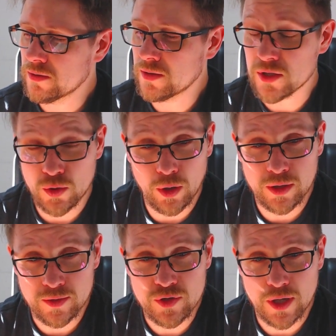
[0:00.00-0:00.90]
this
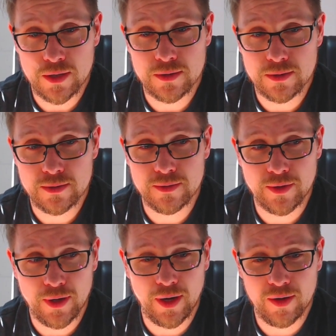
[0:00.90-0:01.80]
quality of shite
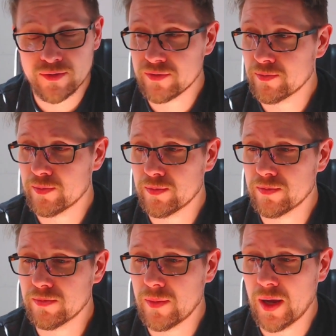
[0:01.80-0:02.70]
that I have
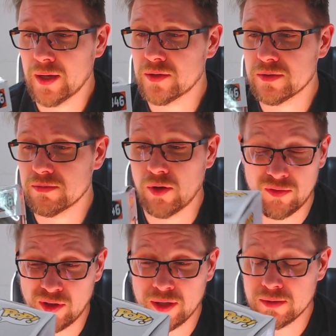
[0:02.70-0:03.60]
had
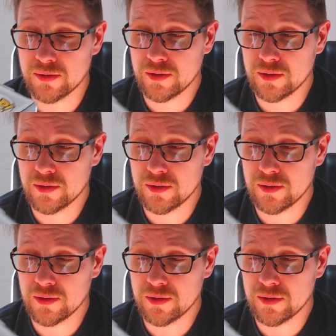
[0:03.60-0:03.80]
of late,